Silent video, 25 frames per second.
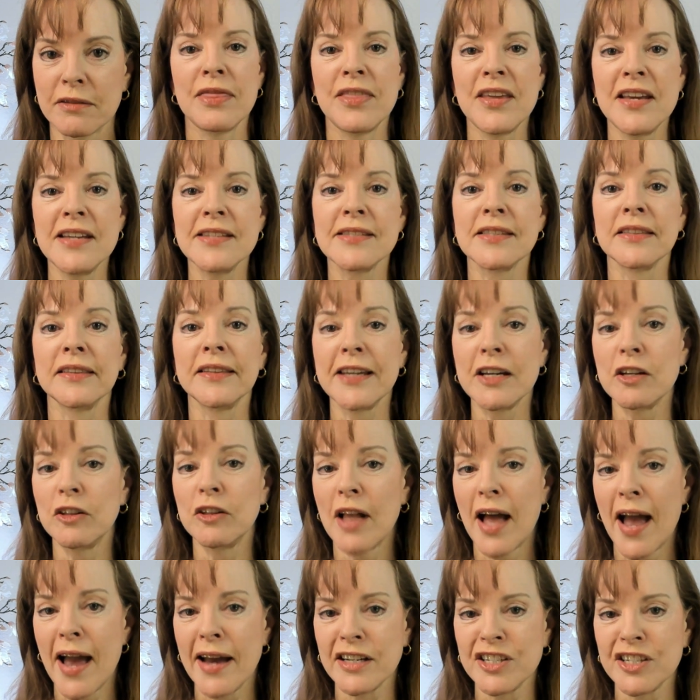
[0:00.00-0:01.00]
These
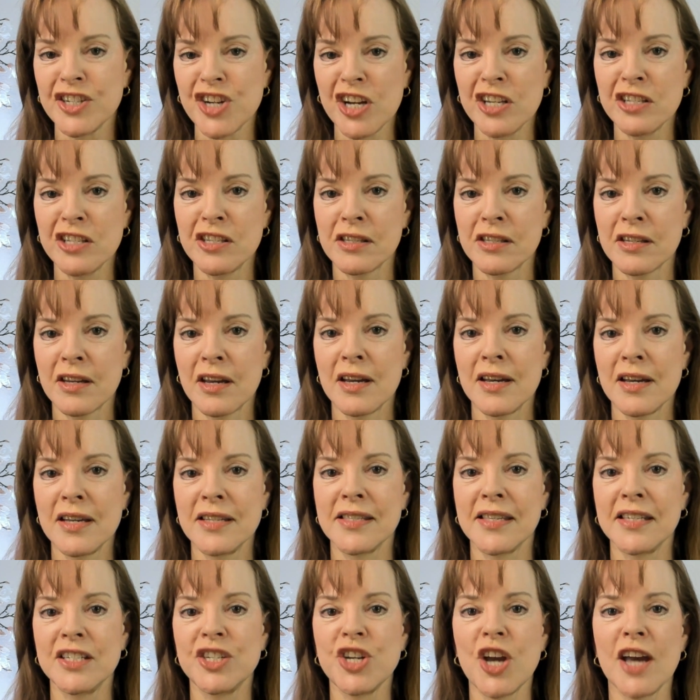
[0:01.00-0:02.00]
legal actions
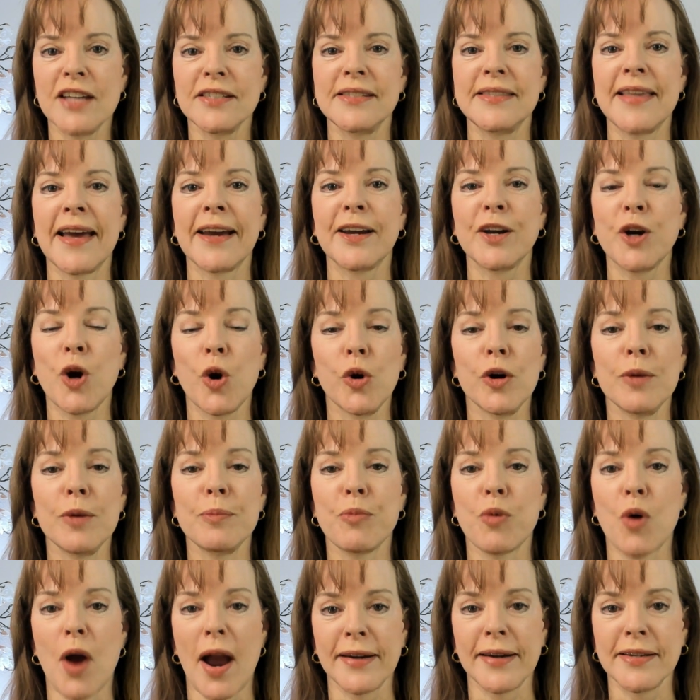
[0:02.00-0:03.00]
suggest that
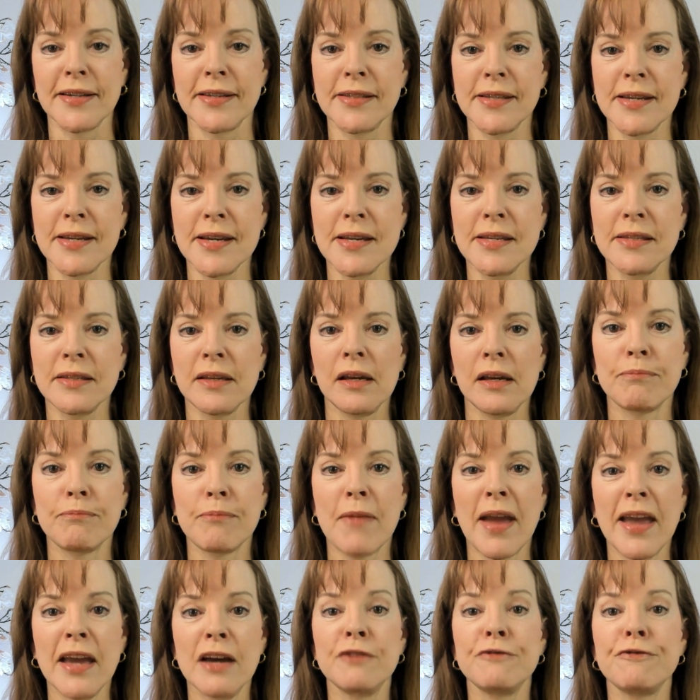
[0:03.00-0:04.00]
current practices
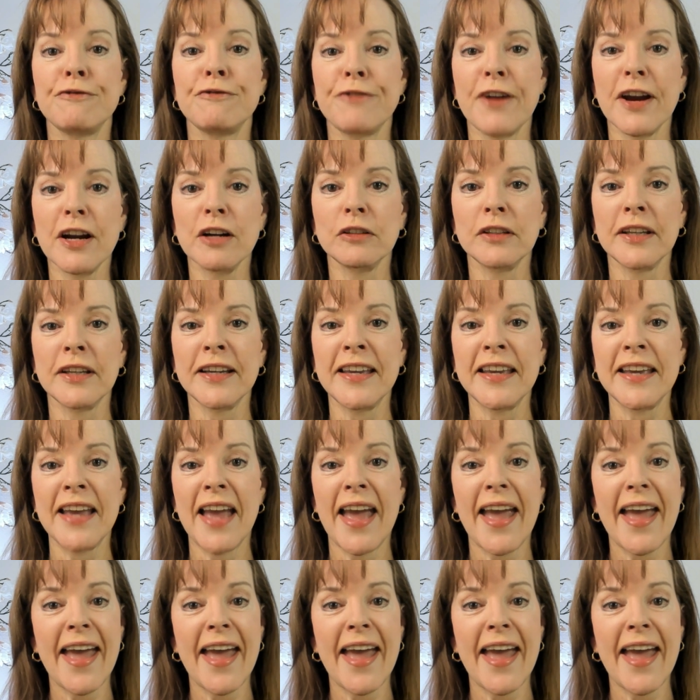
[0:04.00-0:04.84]
may unfairly